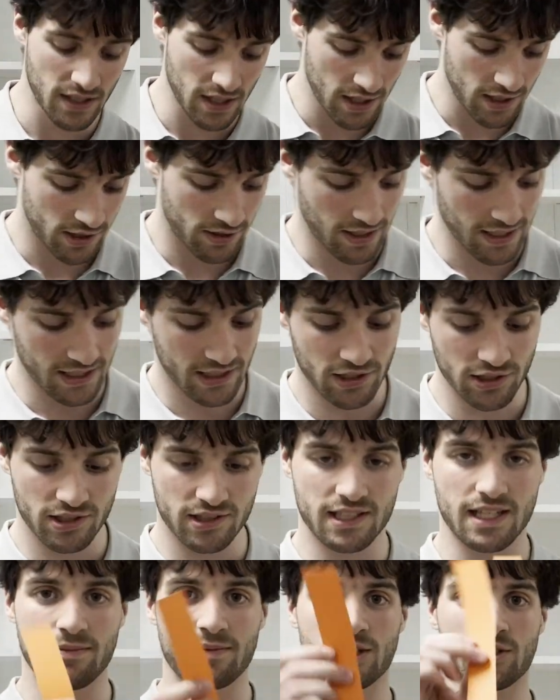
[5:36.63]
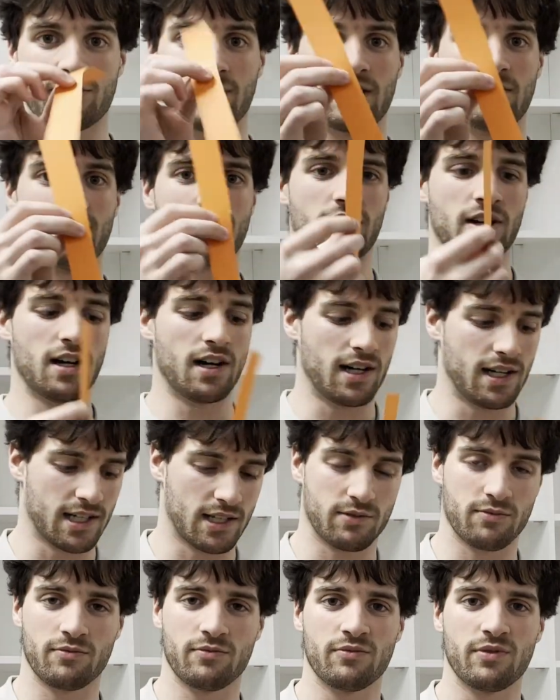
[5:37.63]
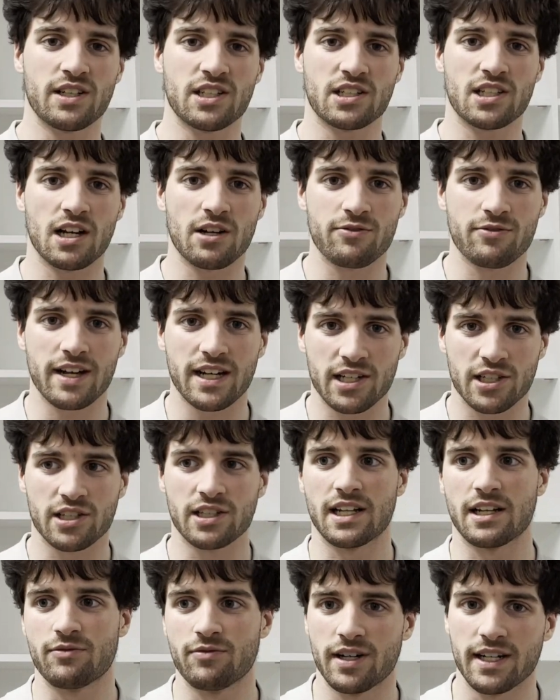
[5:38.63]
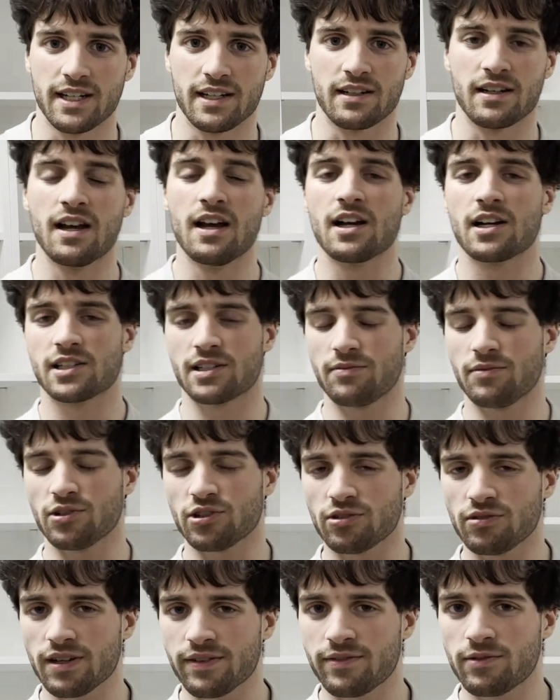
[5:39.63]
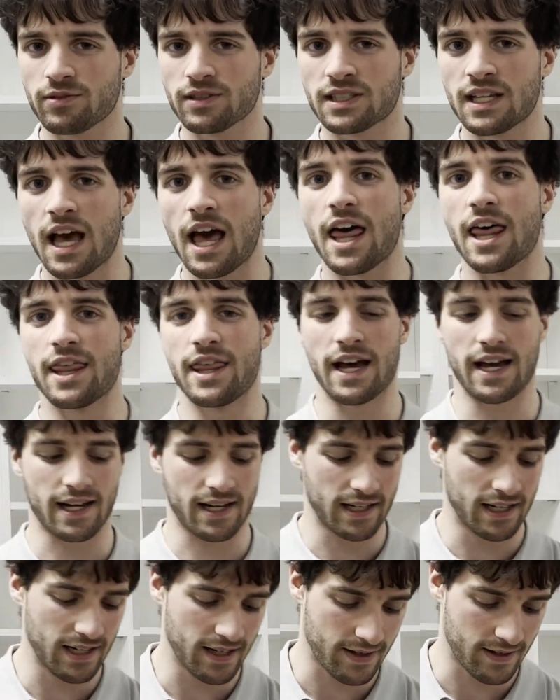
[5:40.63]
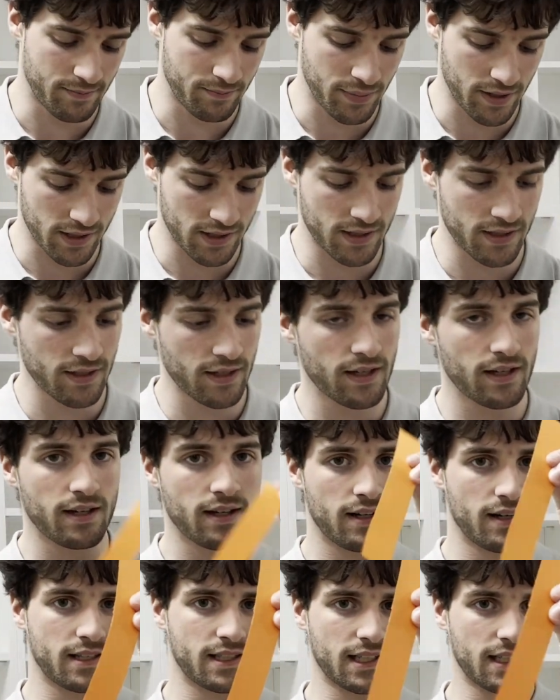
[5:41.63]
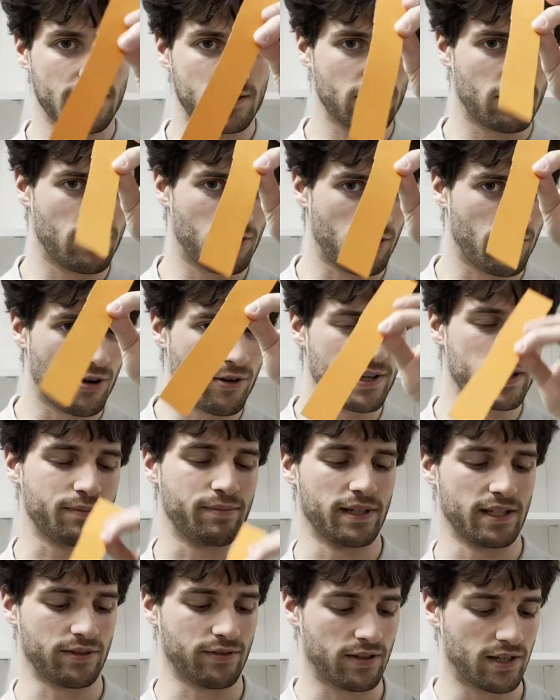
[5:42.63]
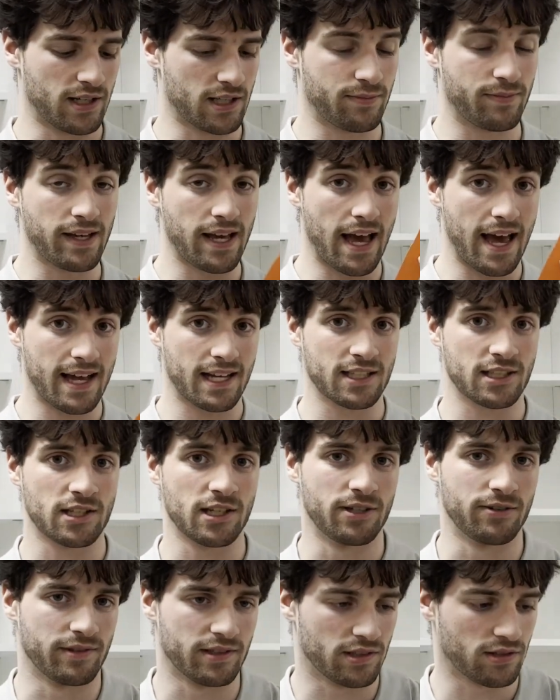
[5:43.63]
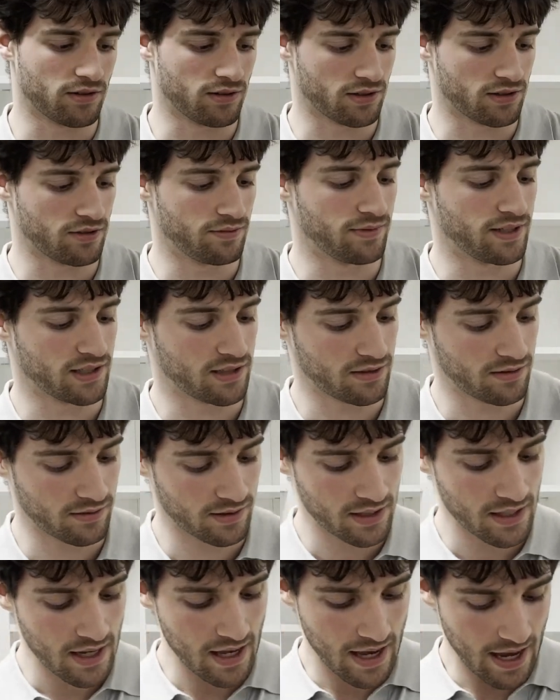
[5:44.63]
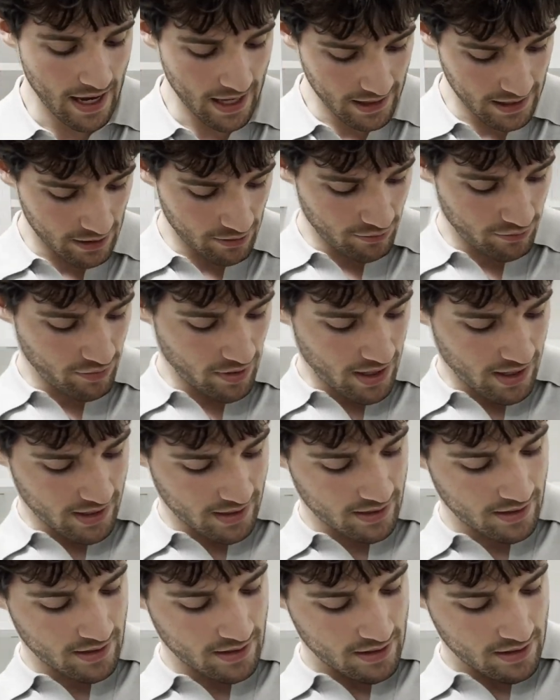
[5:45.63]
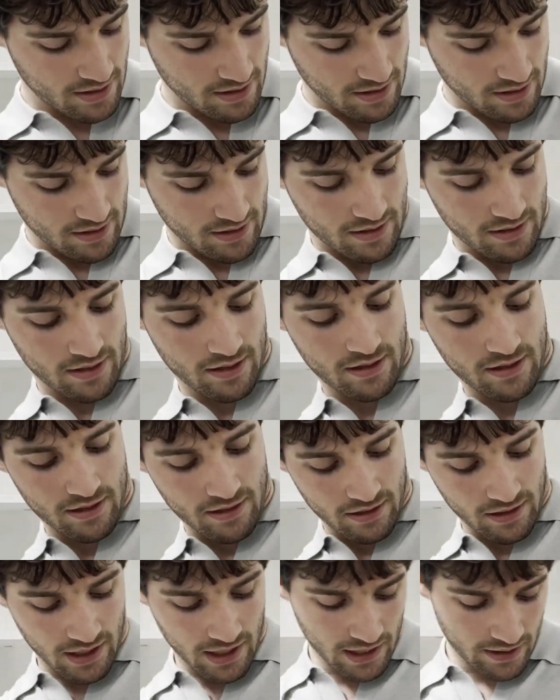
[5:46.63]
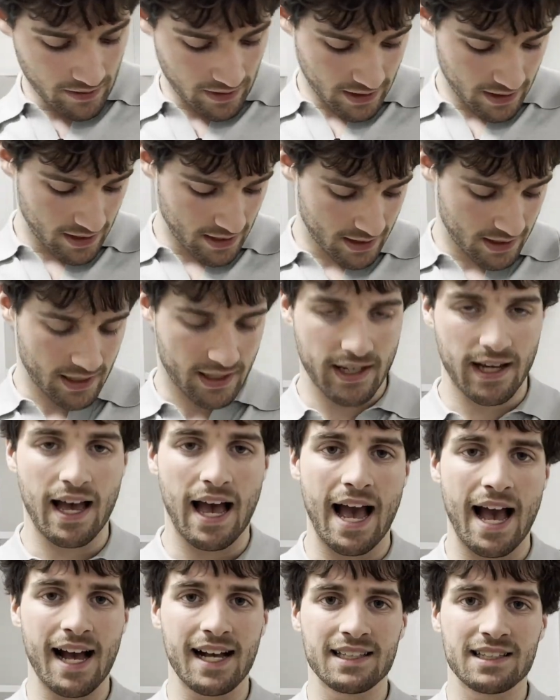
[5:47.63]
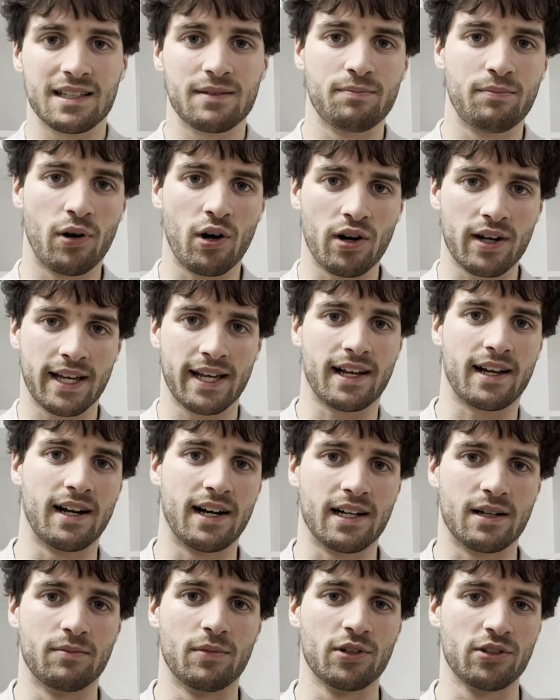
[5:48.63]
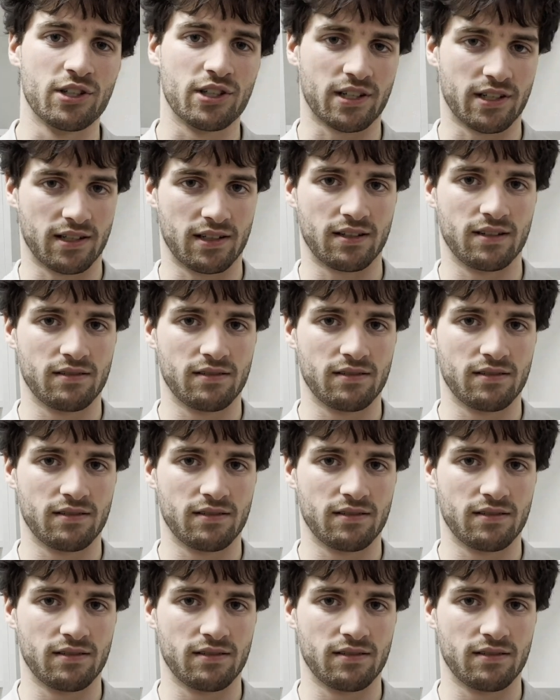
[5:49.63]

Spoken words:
So let's just demonstrate with cars which direction they run in, because I'm not sure if it was that clear, but let's take this orange piece of card to be external intercostal muscles, and they run kind of like this, like a hand in pocket kind of motion.